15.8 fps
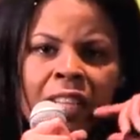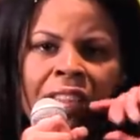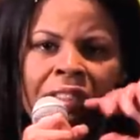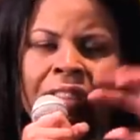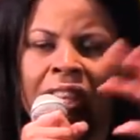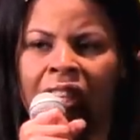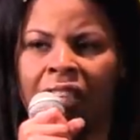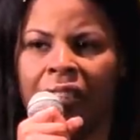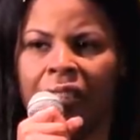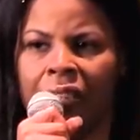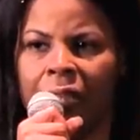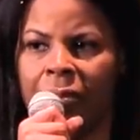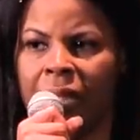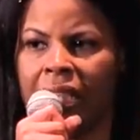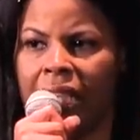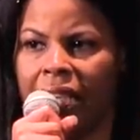and then
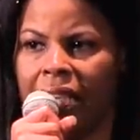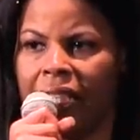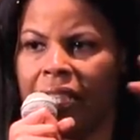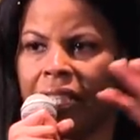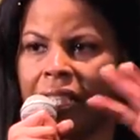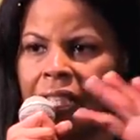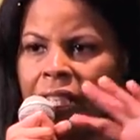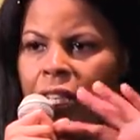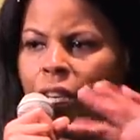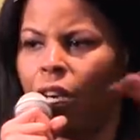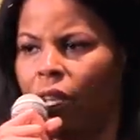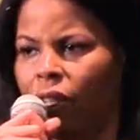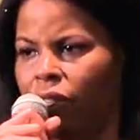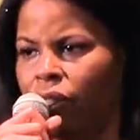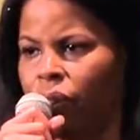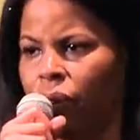eliminate
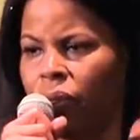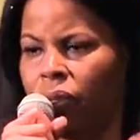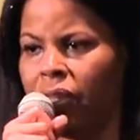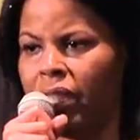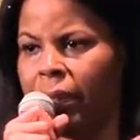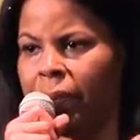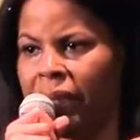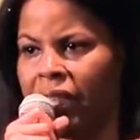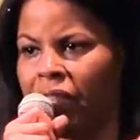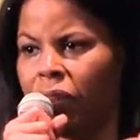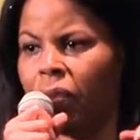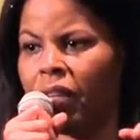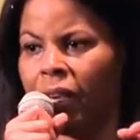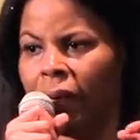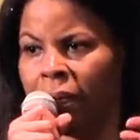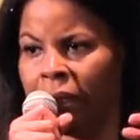all the dudes who didn't make you
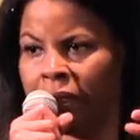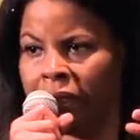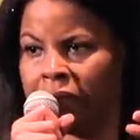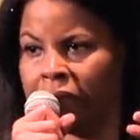come.